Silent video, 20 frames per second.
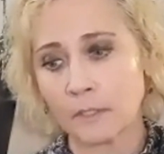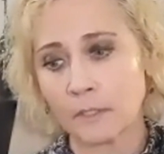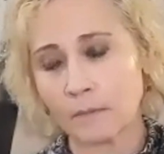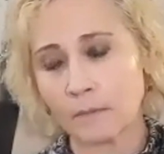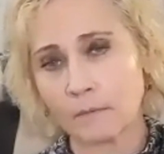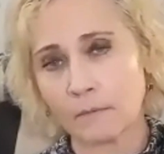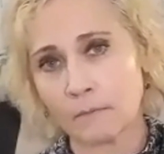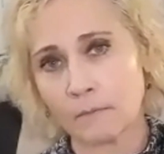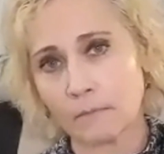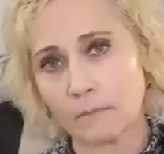
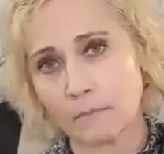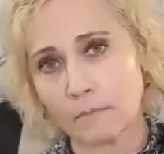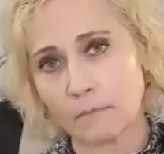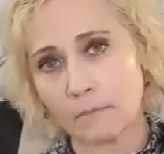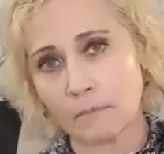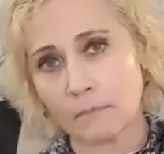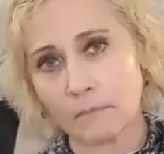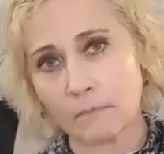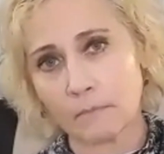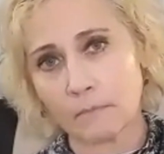in
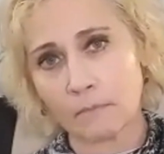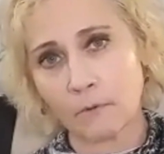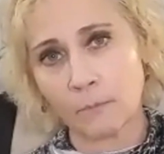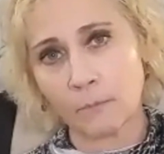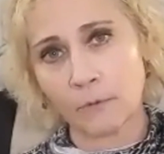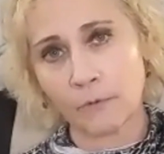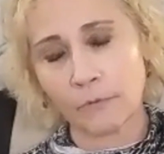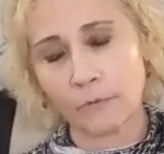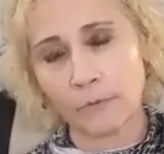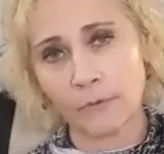
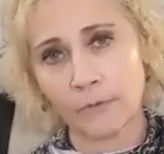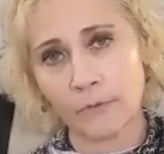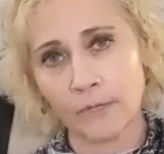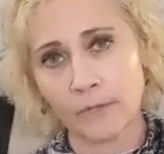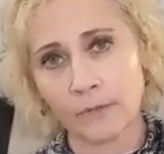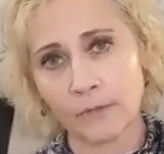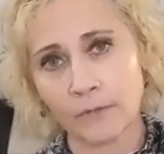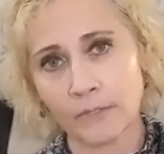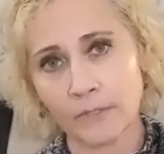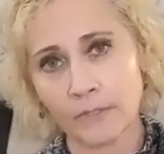almost 30
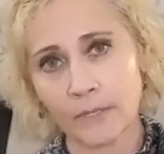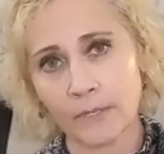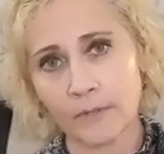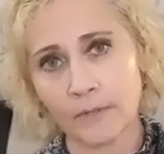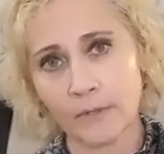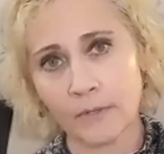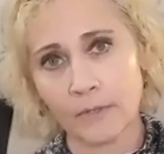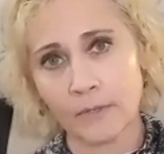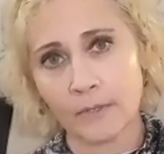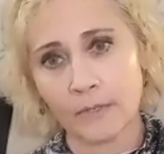years now
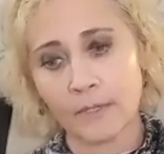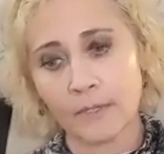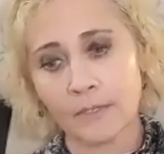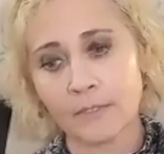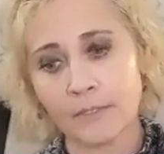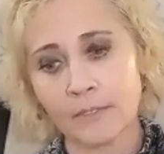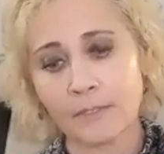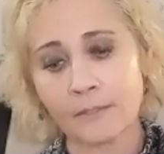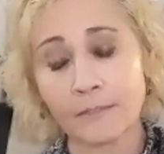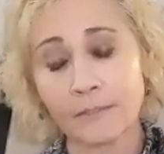
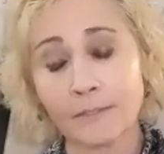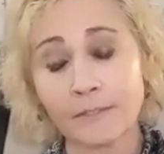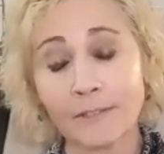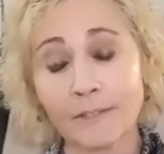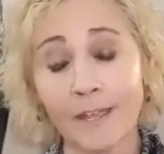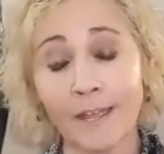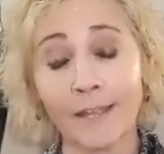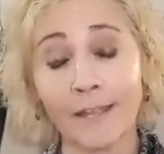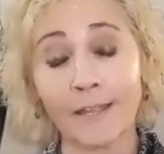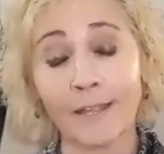dr
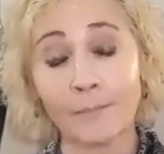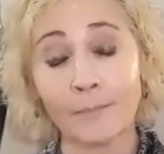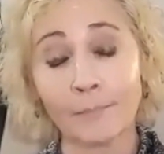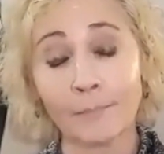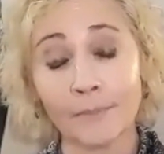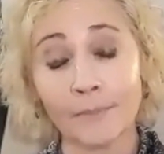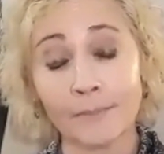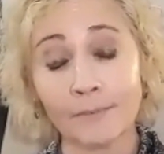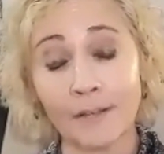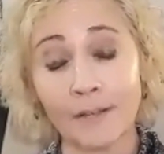lisa i
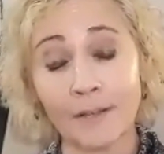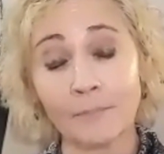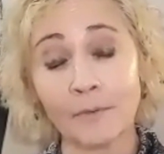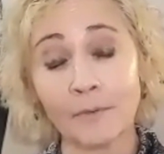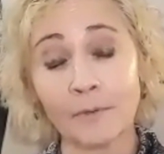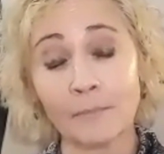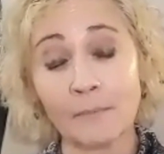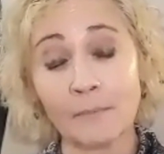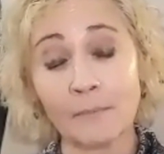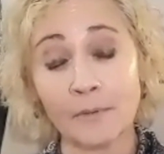can't believe
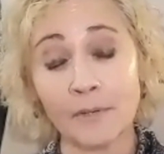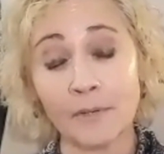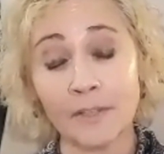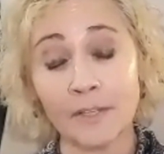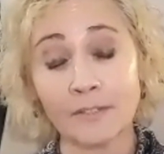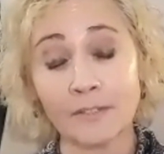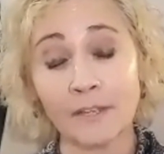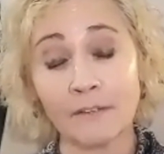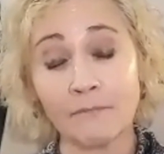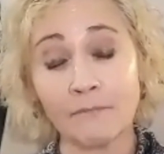i'm
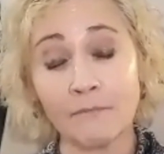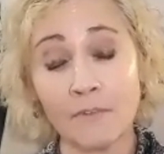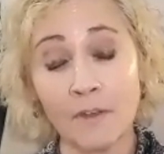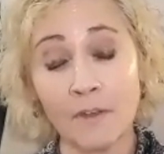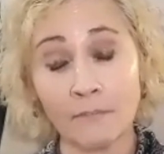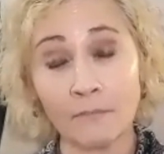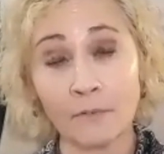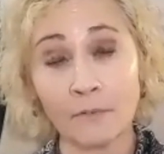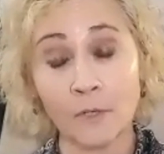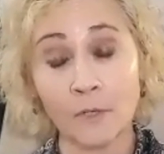remembering this i've
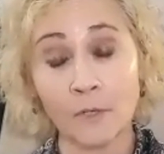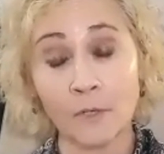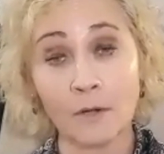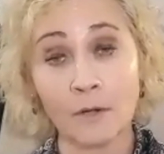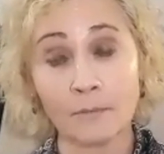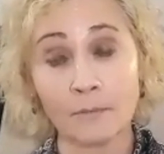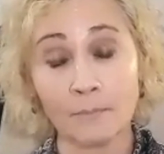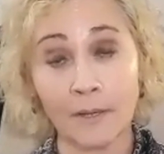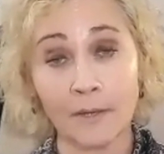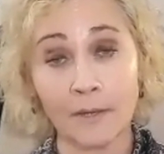never
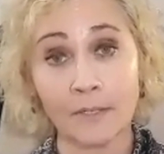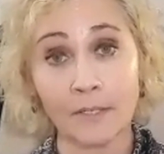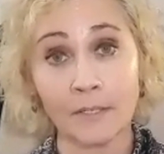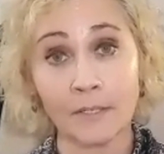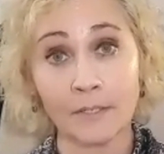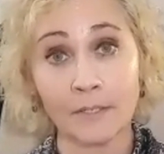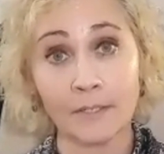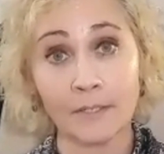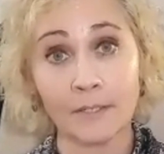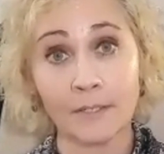talked about it
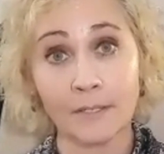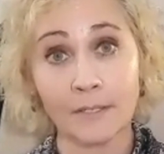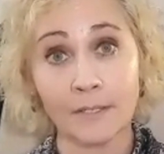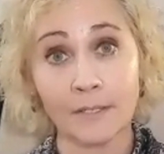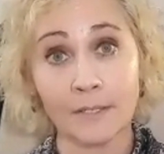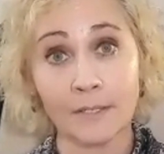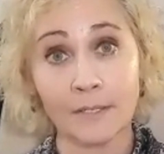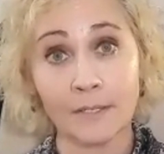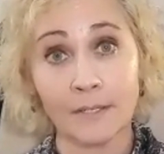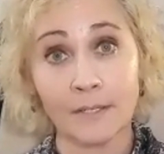
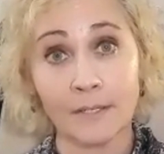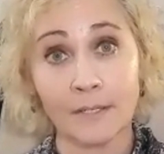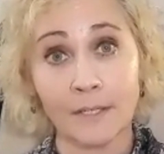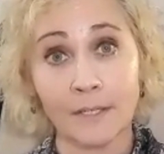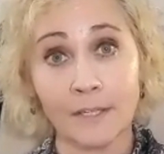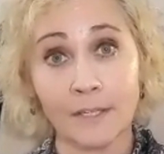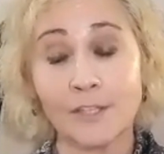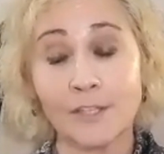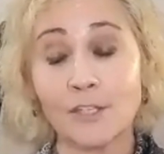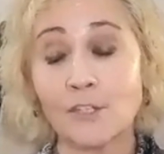
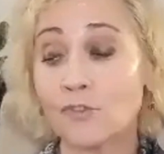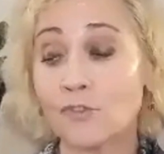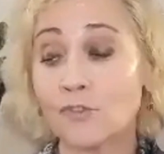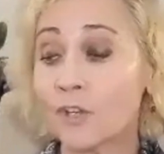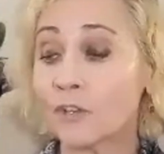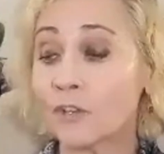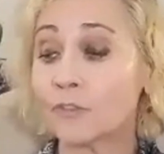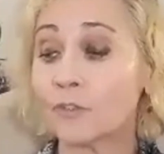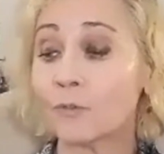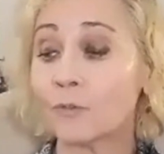this
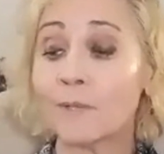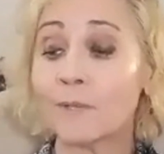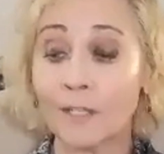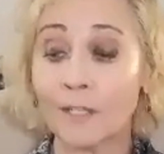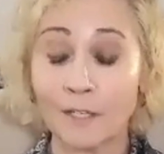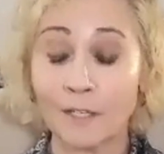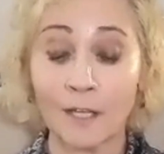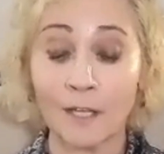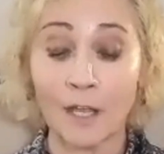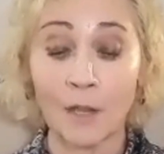
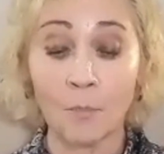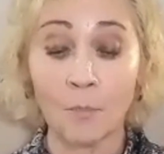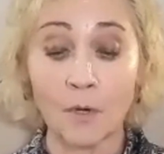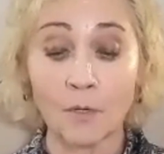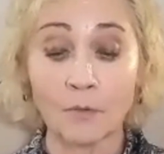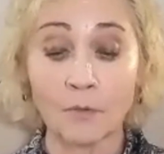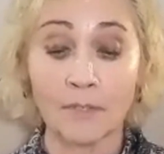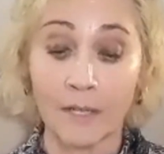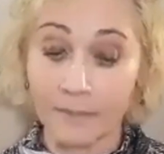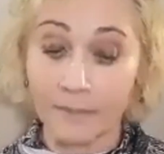gentleman I
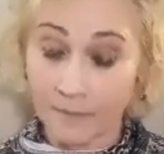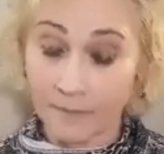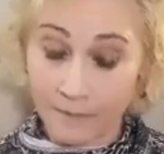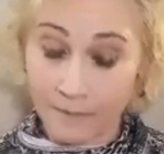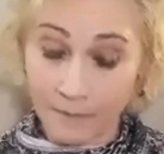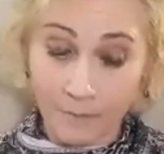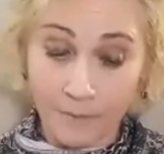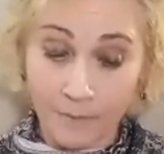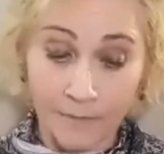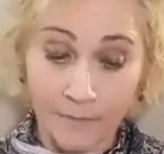worked,
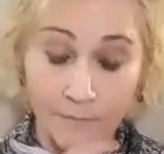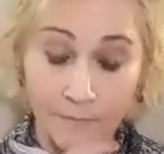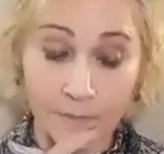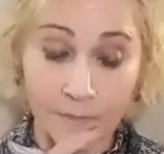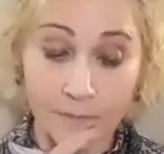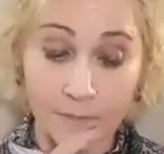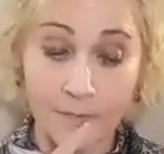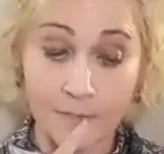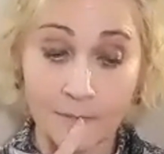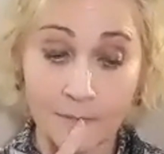not the one I've
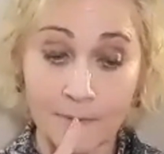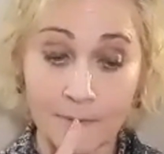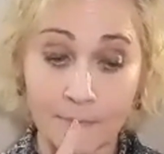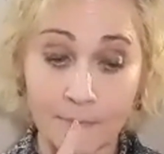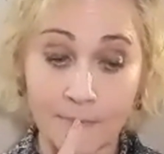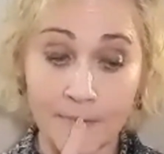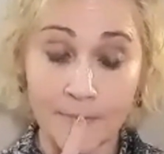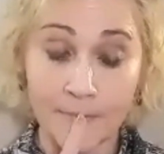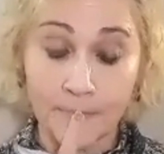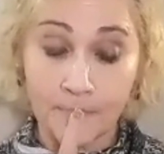already talked
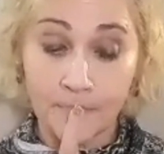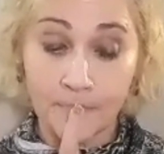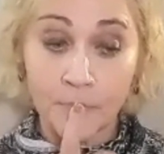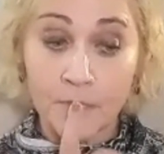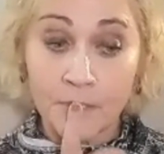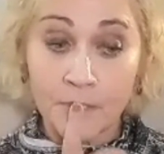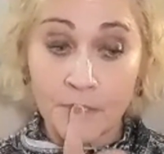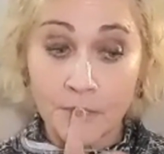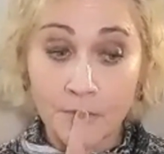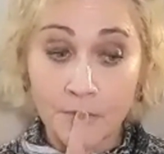about, but
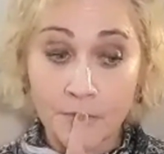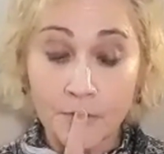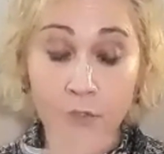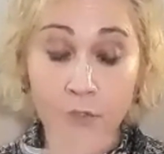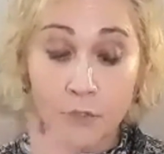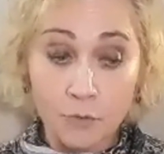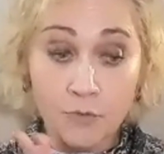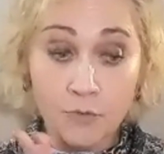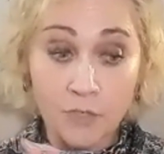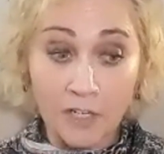this
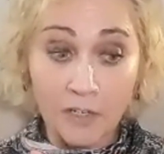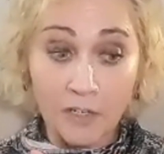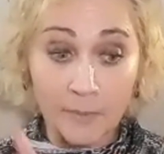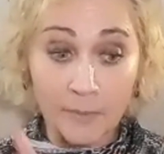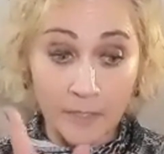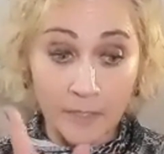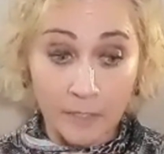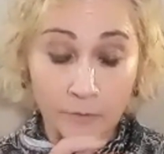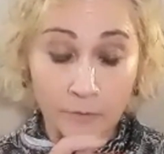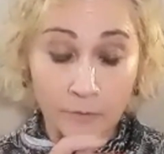new
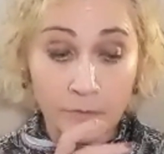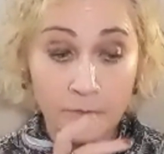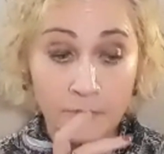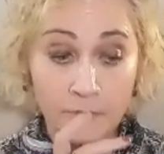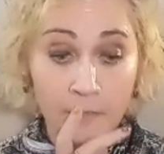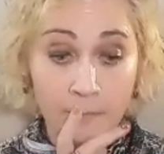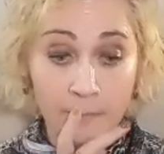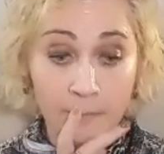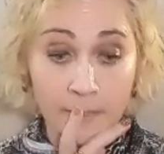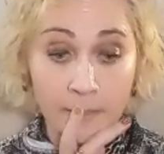gentleman, another new
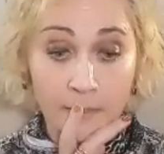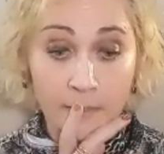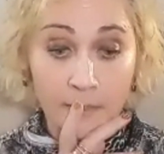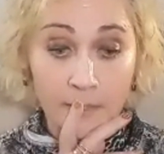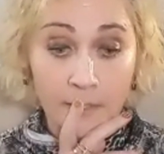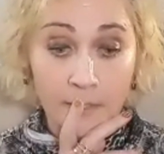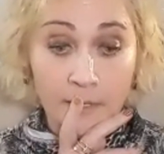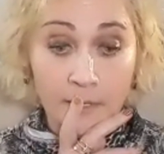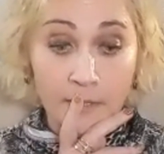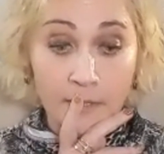
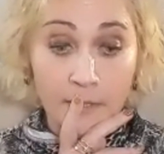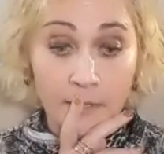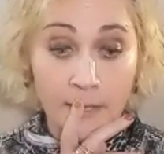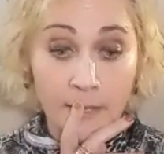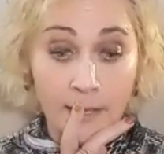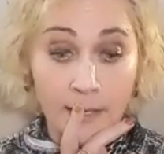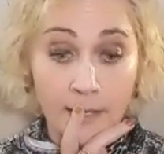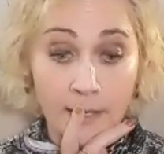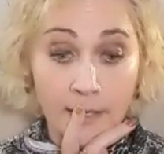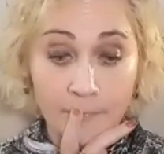gentleman
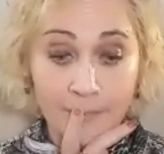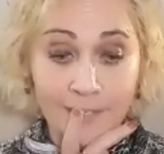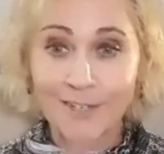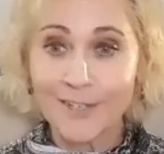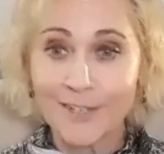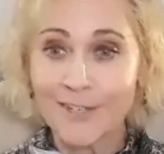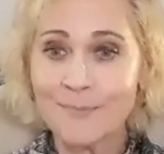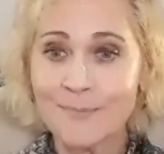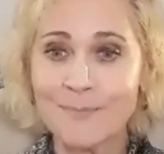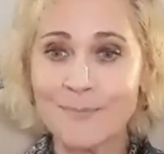that
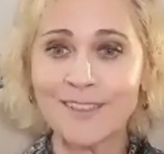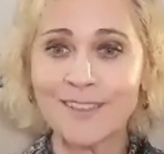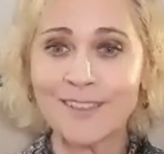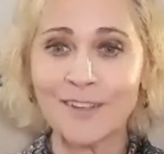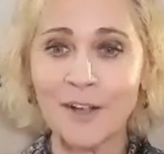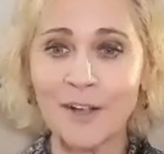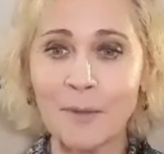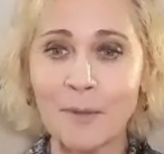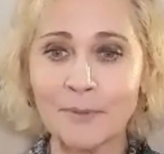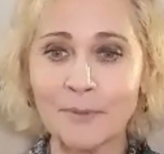couldn't make the
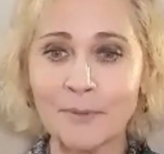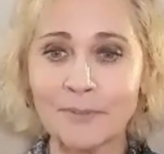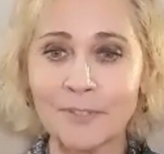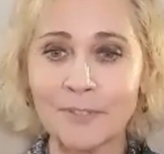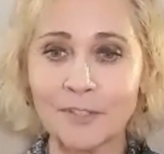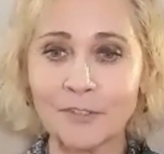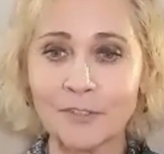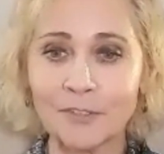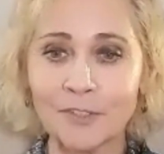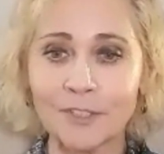couple
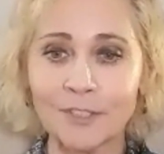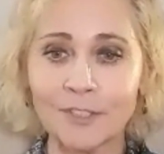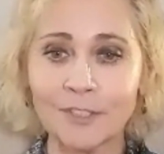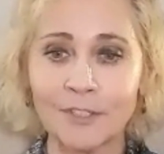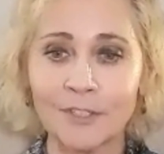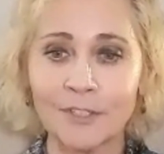session.